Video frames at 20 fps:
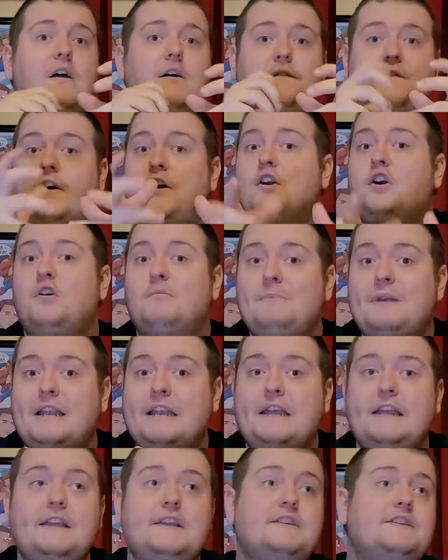Funko
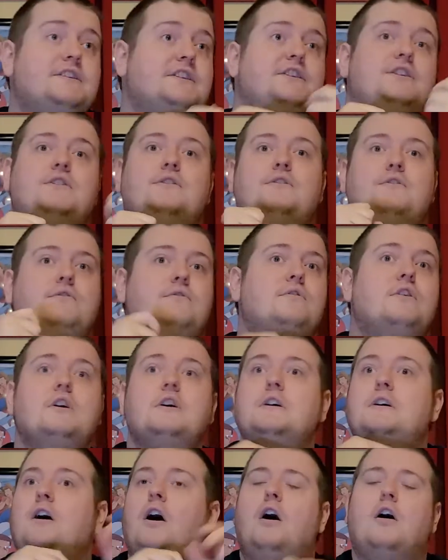Minis to
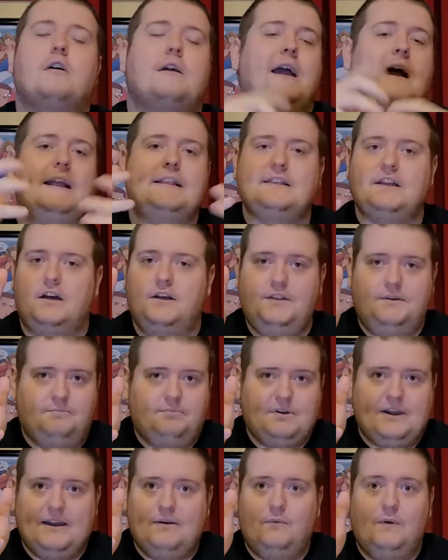all kinds of other
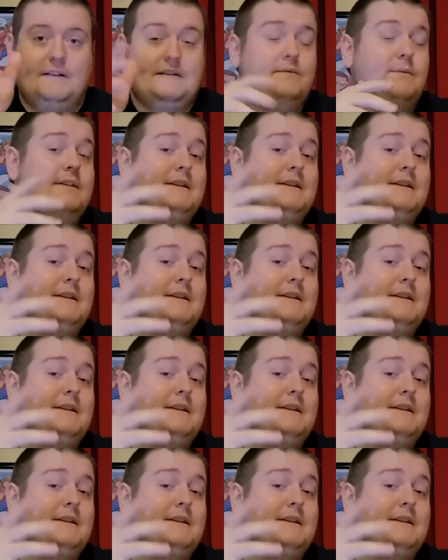brand ones.